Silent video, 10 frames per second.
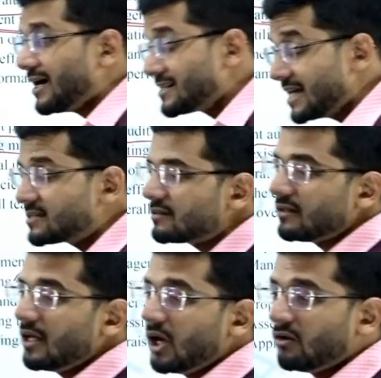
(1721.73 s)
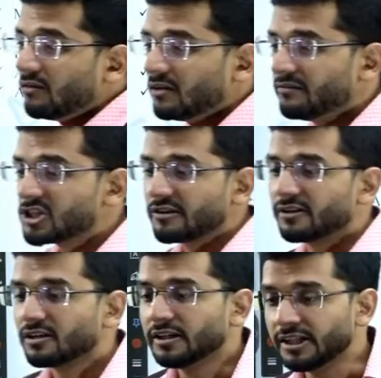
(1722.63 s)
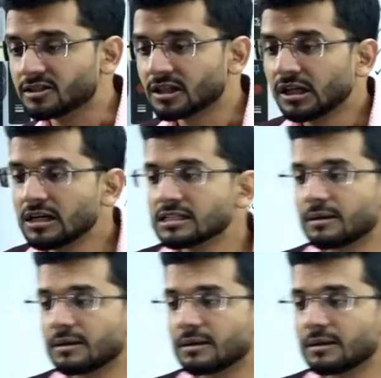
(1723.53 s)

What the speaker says: we need to assess, whichever needs